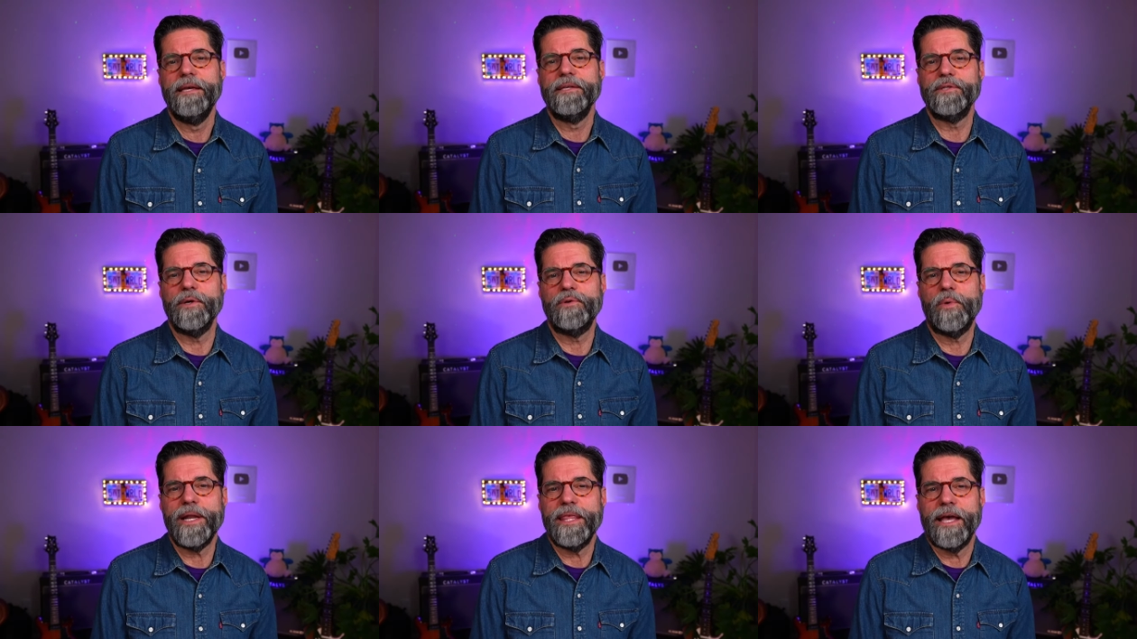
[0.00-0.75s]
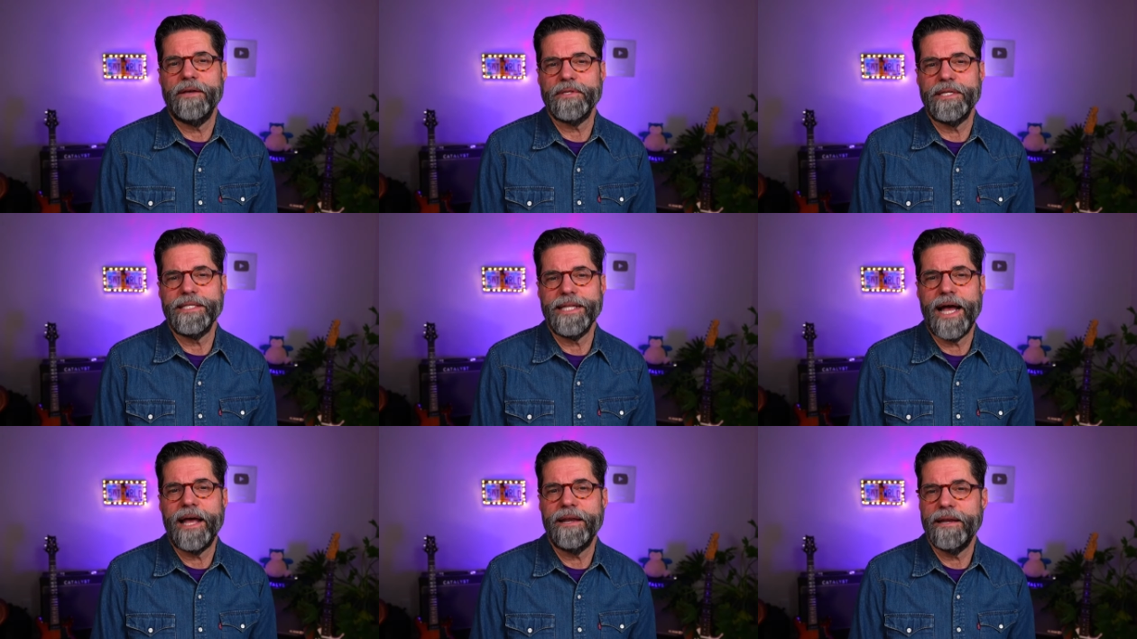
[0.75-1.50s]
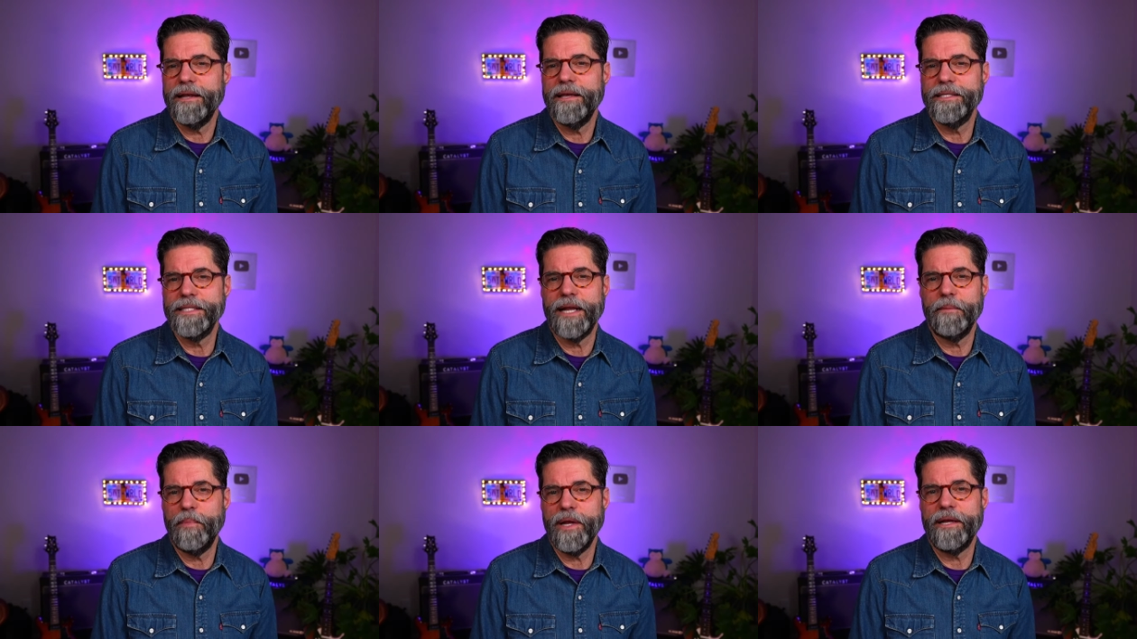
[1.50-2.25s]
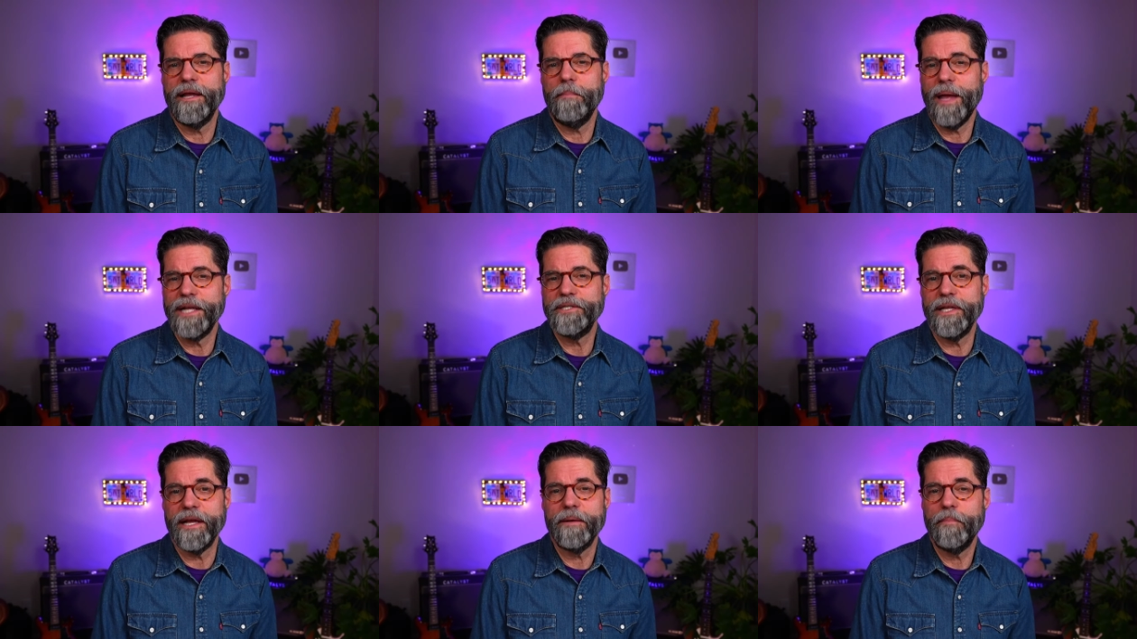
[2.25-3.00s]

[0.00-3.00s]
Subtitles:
So 20,000 is not a big imagining.